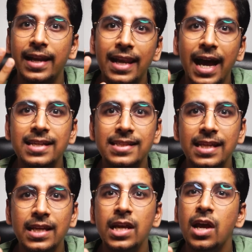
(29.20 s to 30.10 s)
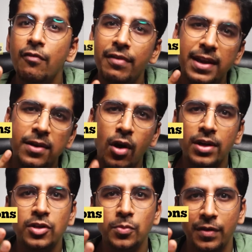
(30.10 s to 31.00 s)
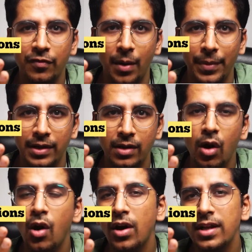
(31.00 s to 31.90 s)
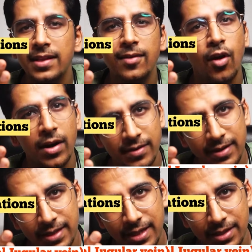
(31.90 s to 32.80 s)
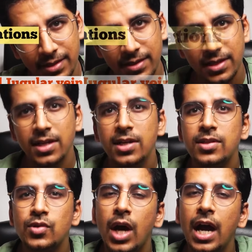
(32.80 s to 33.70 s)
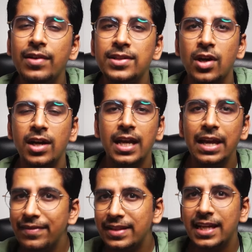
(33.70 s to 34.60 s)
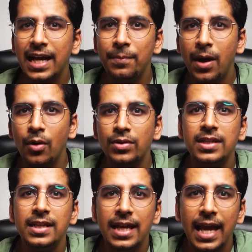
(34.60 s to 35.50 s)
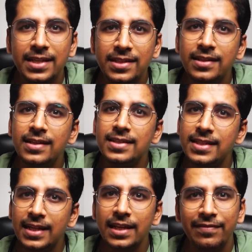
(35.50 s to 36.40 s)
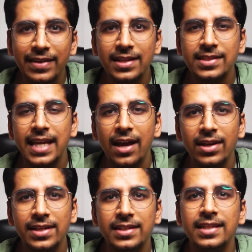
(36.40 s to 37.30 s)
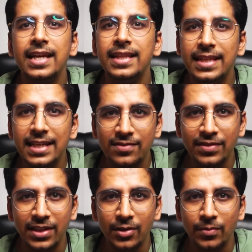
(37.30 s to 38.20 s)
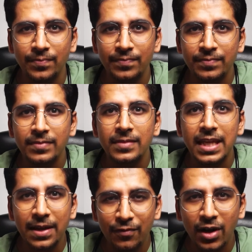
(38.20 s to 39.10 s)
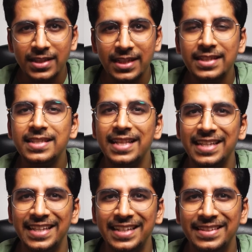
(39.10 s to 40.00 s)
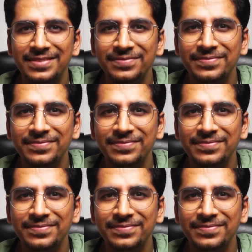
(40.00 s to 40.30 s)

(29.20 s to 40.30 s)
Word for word: and lastly when not to perform it or the contraindication. So I will talk everything about external jugular venous cannulation in this video. Keep watching till the end.